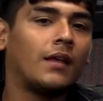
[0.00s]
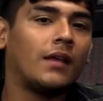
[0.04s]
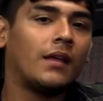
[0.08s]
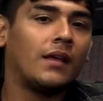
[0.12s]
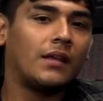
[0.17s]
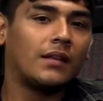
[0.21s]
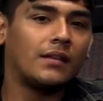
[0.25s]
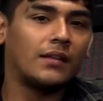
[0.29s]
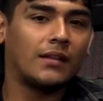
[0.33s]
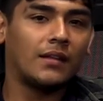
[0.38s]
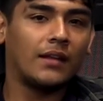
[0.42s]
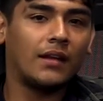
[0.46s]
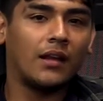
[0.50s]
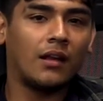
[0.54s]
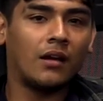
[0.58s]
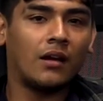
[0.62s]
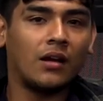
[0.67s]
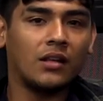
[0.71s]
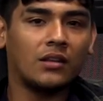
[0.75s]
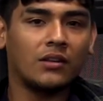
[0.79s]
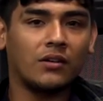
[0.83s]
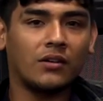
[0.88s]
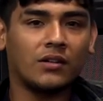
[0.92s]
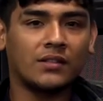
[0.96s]
The Lady
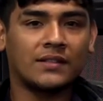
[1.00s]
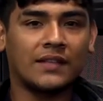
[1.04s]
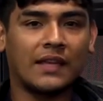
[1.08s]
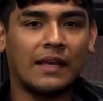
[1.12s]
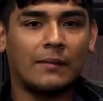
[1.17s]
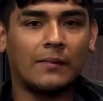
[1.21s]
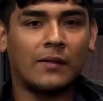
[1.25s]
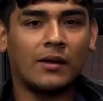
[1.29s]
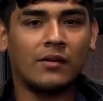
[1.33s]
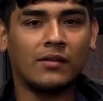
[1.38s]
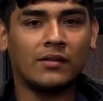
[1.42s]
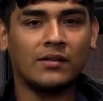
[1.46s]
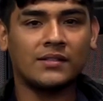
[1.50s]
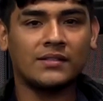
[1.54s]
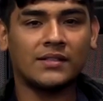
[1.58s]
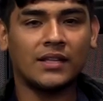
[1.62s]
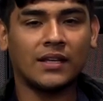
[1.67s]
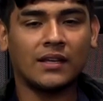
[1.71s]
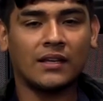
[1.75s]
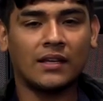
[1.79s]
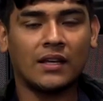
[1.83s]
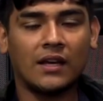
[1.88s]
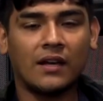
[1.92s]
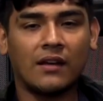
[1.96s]
Hot Dogs came out in the
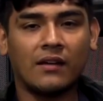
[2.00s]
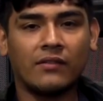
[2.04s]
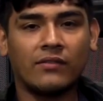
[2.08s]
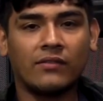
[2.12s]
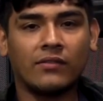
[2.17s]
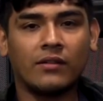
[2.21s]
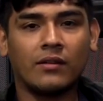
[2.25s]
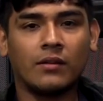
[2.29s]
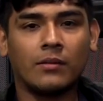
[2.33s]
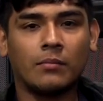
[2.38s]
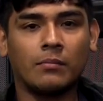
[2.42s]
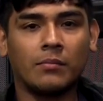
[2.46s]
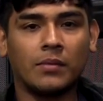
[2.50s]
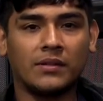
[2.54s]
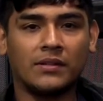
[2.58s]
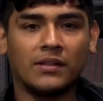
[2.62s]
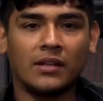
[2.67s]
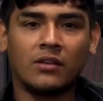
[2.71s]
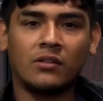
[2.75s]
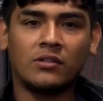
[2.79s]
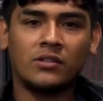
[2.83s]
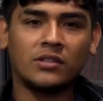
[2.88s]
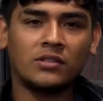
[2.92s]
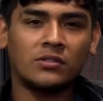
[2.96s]
second half, but they
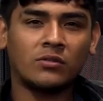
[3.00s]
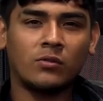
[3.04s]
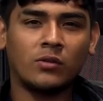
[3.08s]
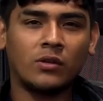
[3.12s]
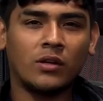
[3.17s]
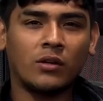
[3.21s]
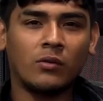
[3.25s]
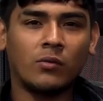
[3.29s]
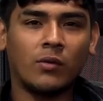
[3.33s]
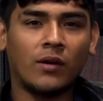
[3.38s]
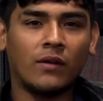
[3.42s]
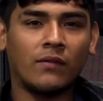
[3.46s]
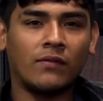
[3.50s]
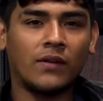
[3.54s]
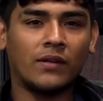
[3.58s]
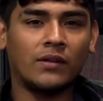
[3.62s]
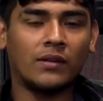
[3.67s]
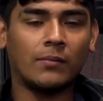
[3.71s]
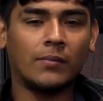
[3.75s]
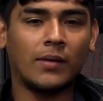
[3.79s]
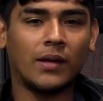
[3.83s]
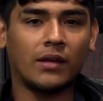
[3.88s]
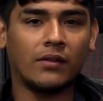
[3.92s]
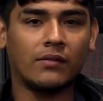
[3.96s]
just couldn't quite find
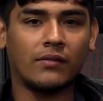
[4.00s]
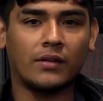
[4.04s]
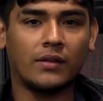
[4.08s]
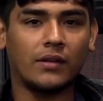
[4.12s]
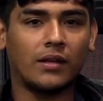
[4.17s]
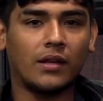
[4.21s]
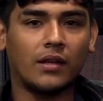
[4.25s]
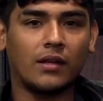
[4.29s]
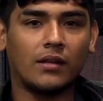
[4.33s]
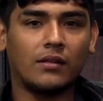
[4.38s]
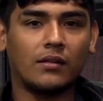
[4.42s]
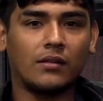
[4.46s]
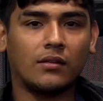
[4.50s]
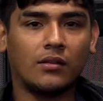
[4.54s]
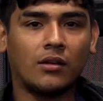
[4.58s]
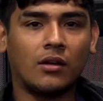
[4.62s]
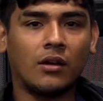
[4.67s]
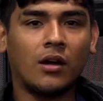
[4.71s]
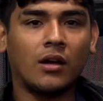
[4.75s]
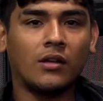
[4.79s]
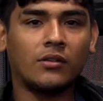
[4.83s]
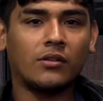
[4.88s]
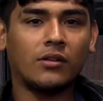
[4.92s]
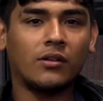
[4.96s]
the back of the net. The
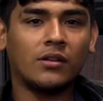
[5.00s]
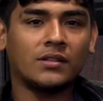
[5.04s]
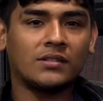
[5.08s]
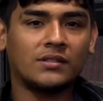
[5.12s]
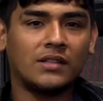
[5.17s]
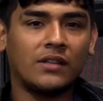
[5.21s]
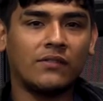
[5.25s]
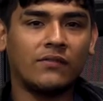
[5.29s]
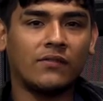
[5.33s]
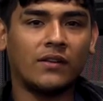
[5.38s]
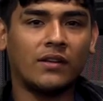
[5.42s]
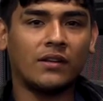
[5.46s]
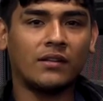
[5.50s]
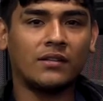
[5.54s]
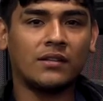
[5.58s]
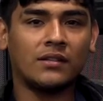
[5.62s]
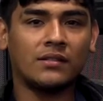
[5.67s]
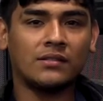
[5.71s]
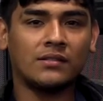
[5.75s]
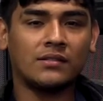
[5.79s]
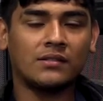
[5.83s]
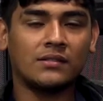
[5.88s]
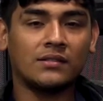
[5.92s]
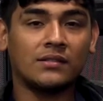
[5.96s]
Hot Dogs defense
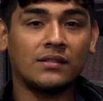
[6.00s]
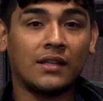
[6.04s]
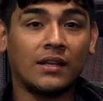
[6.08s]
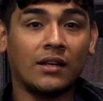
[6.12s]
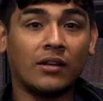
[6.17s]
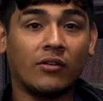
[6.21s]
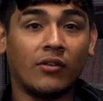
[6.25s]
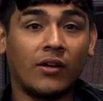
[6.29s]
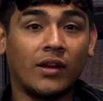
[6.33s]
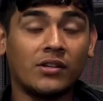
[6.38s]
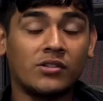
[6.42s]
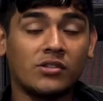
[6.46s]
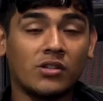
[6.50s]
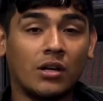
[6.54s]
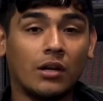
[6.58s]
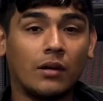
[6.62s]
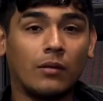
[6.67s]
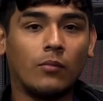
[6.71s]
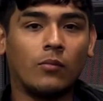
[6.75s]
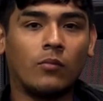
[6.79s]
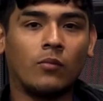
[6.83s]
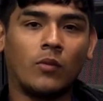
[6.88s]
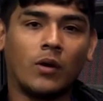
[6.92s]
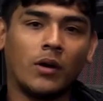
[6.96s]
did a great
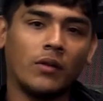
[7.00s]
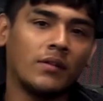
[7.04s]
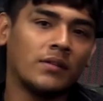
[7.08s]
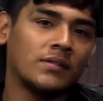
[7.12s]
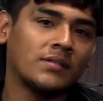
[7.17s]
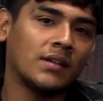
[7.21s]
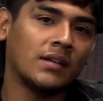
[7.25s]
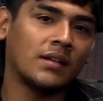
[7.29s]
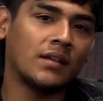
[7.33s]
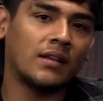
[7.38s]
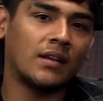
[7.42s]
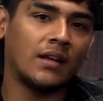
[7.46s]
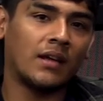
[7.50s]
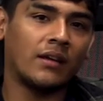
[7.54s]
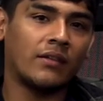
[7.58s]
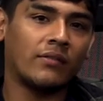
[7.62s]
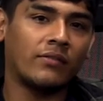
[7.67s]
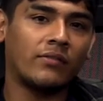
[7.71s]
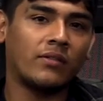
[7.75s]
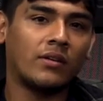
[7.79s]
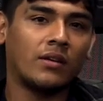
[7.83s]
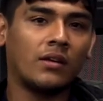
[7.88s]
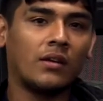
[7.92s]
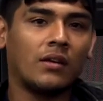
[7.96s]
job, while the second
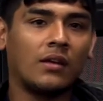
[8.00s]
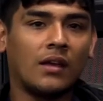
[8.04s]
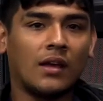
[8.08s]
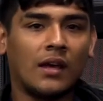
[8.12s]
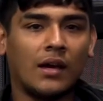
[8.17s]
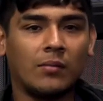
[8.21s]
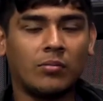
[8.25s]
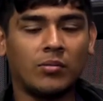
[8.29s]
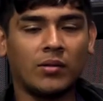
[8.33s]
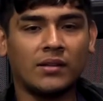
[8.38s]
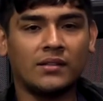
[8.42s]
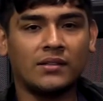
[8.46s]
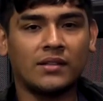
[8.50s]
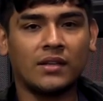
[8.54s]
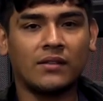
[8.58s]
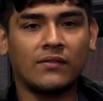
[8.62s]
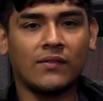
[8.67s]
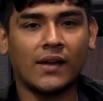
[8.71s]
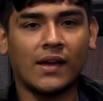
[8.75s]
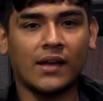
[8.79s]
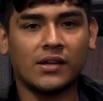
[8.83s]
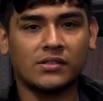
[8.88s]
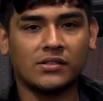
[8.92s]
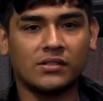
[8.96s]
half had plenty of
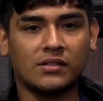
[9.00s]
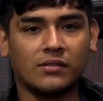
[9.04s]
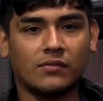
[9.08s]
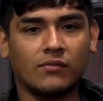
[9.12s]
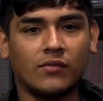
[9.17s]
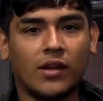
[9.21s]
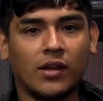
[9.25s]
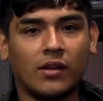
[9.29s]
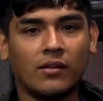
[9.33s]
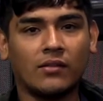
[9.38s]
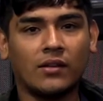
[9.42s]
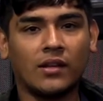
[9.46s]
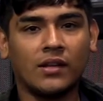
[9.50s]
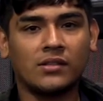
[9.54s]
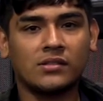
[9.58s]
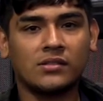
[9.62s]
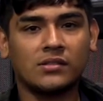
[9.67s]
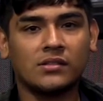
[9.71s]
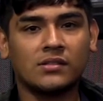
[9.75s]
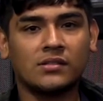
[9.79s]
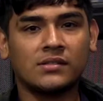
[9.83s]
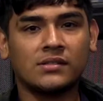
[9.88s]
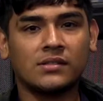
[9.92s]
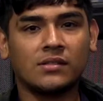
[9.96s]
action.
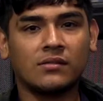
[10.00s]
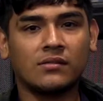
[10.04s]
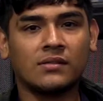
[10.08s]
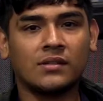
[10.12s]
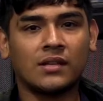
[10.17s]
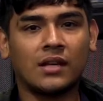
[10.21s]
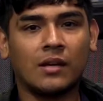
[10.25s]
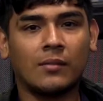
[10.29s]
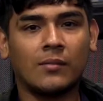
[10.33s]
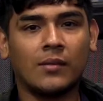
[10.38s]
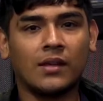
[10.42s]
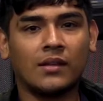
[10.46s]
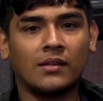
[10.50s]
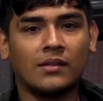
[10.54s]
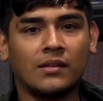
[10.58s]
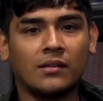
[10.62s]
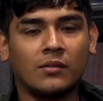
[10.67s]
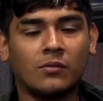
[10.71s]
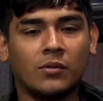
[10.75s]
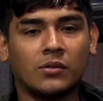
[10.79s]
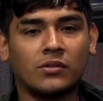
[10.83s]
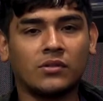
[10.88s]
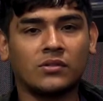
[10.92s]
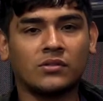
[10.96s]
Regulation still time ended
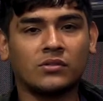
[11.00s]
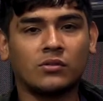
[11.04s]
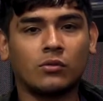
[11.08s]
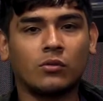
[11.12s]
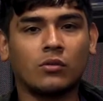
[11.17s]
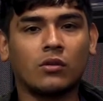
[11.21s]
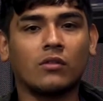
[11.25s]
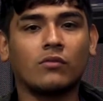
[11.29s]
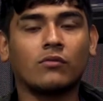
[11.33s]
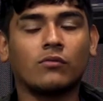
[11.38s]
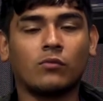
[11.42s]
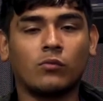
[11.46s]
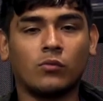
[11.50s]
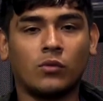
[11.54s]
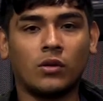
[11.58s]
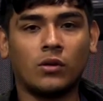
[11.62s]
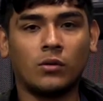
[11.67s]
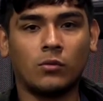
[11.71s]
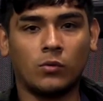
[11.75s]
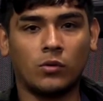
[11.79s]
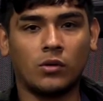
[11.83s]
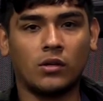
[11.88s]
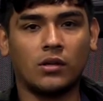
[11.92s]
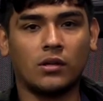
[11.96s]
with the score of
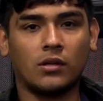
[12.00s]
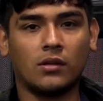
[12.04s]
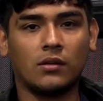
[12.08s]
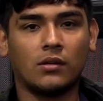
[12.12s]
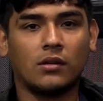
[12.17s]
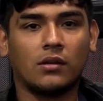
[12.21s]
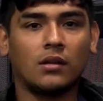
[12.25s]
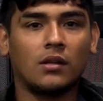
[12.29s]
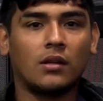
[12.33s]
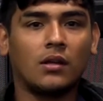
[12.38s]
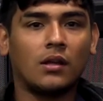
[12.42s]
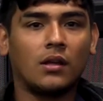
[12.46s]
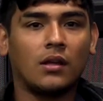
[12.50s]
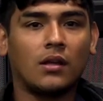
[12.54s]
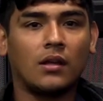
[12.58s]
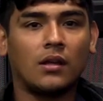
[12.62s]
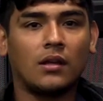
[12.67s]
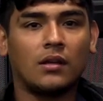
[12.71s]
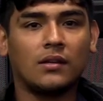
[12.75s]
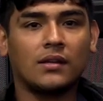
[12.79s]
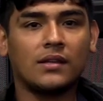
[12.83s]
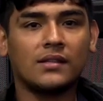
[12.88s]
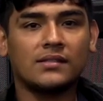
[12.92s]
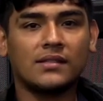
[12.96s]
1 1.
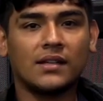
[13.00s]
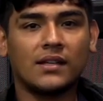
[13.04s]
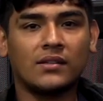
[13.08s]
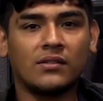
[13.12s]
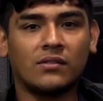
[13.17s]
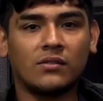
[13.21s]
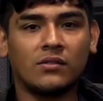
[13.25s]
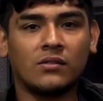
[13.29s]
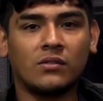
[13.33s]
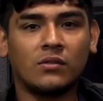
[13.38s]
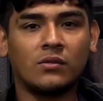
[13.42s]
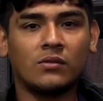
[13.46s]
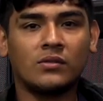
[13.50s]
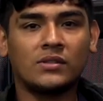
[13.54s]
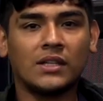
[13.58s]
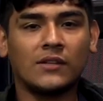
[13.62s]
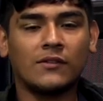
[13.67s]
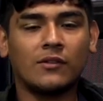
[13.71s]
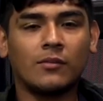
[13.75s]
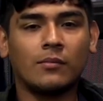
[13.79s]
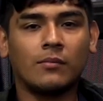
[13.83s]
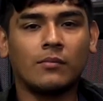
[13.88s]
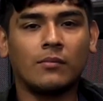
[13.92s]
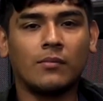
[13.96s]
This led to two
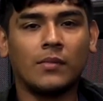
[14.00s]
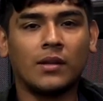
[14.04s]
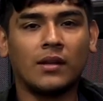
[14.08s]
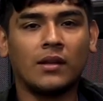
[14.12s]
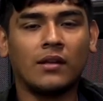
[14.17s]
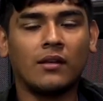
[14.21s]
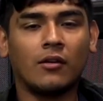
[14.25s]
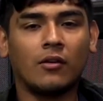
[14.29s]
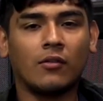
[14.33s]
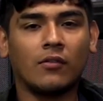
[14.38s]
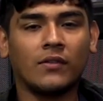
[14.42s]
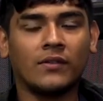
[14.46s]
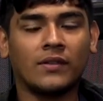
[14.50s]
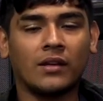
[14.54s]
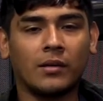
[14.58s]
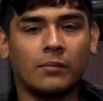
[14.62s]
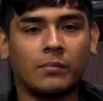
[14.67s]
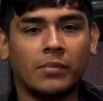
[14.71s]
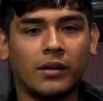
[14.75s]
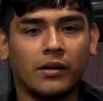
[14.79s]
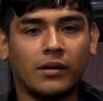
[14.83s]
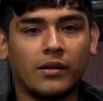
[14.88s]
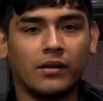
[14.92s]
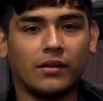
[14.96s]
seven minute overtime
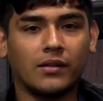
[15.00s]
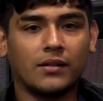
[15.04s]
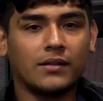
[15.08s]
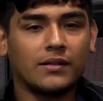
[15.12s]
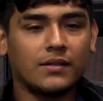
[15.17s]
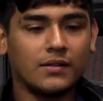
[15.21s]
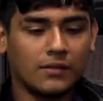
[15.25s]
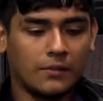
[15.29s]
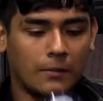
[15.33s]
periods.